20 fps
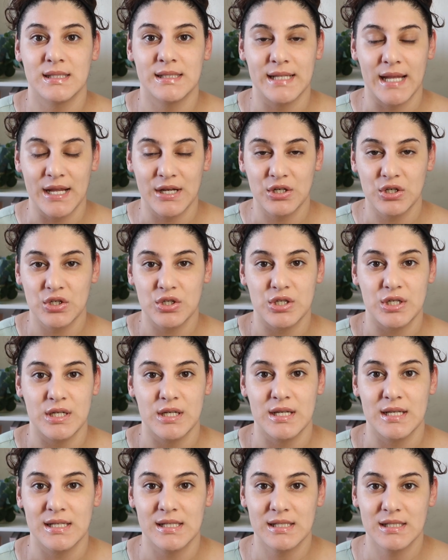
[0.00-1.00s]

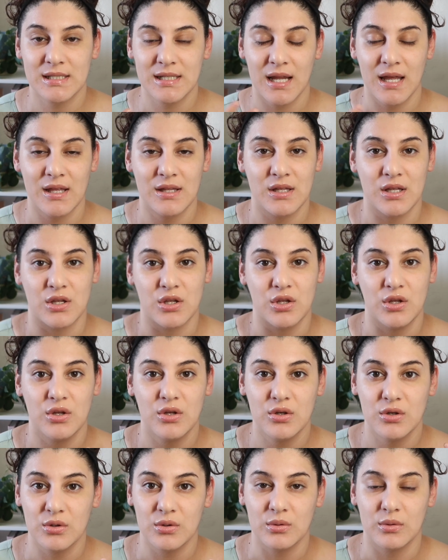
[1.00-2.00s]
energy is telling
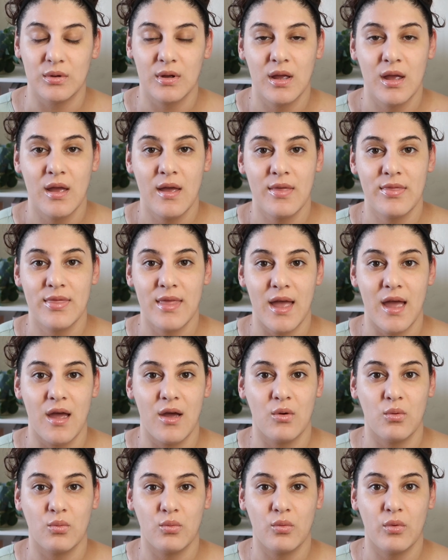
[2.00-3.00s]
you
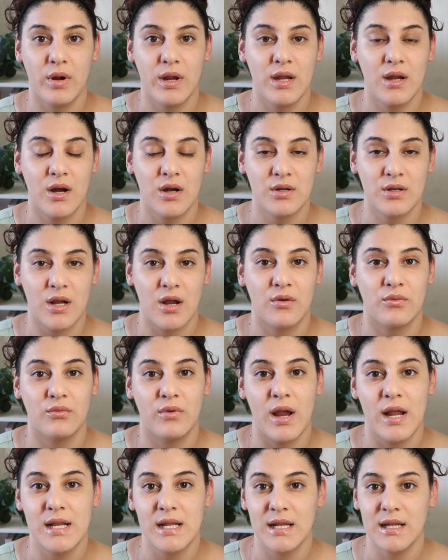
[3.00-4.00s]
that we are not
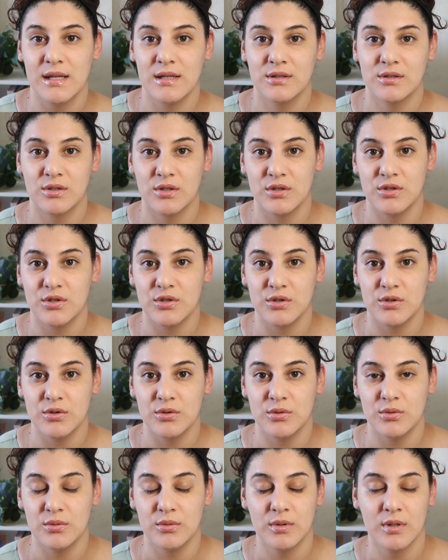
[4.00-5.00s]
ready to
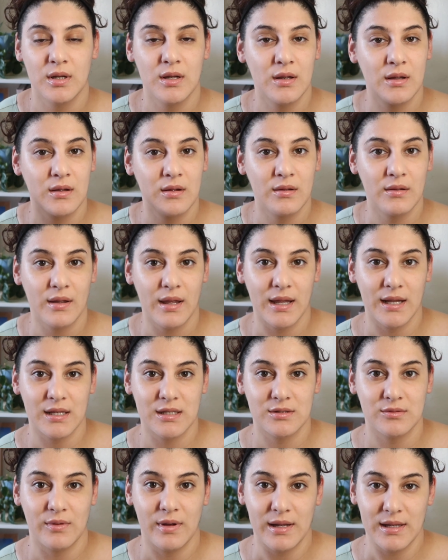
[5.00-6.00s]
do
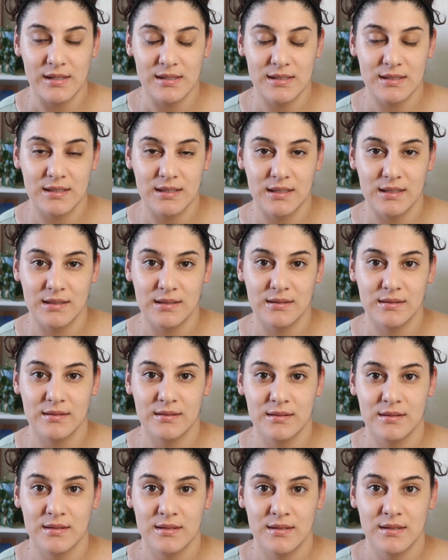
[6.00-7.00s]
X, Y, and Z.
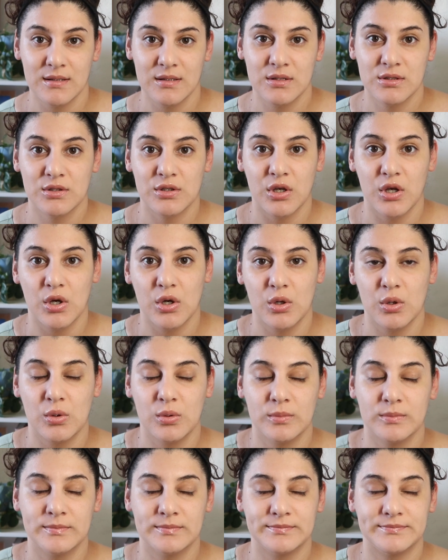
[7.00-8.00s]

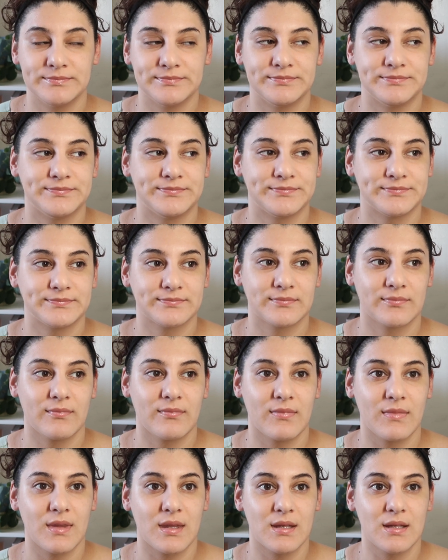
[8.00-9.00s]
So
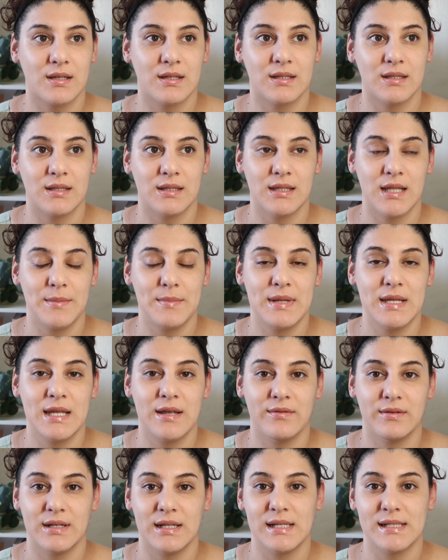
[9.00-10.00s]
let me
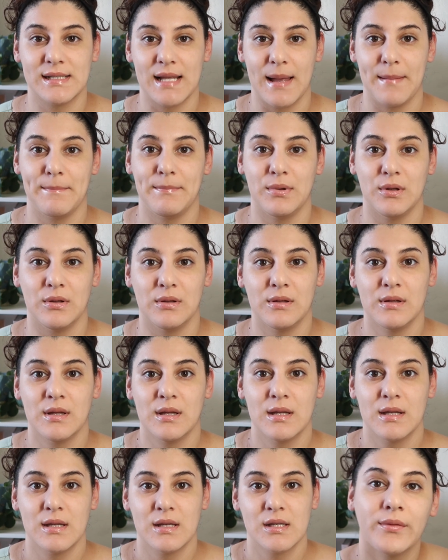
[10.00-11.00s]
give an example.
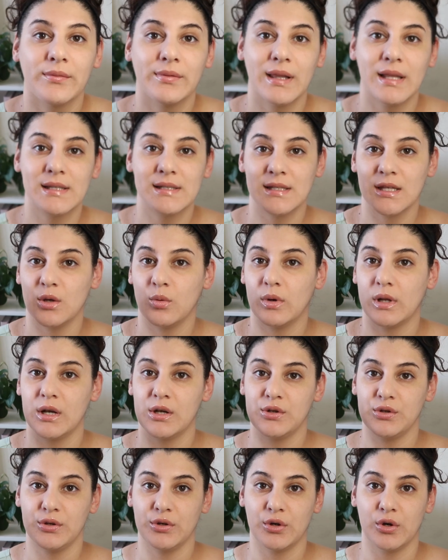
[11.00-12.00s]
Let's say you want
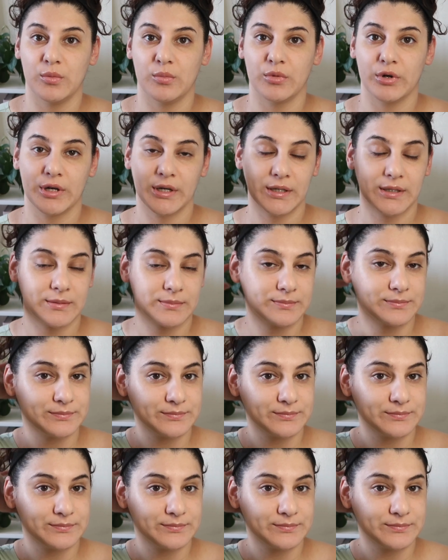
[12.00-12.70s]
to do your homework,